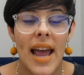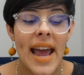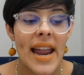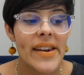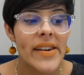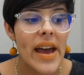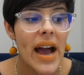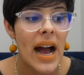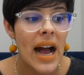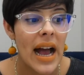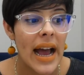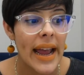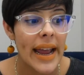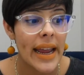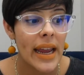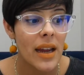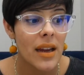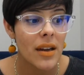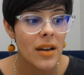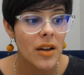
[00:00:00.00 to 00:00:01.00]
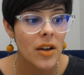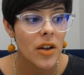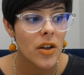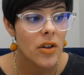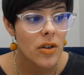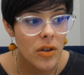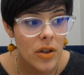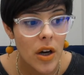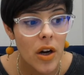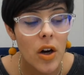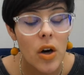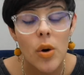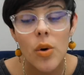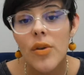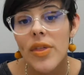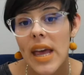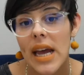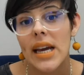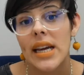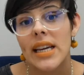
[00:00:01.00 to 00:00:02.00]
And I know
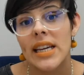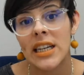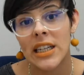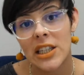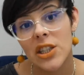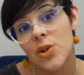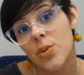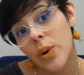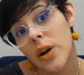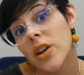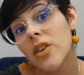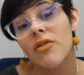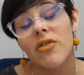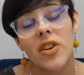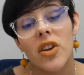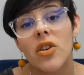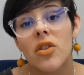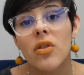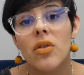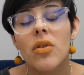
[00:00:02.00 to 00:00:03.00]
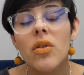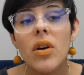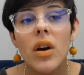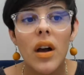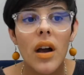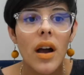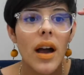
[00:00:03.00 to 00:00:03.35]
that each one of you